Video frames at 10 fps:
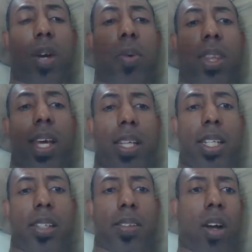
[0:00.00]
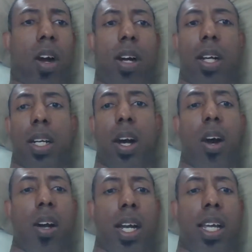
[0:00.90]
Now, what that is the
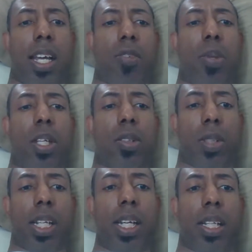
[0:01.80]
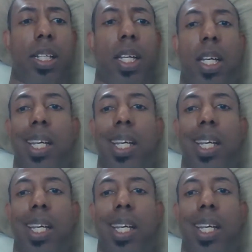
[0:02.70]
RNA that's being created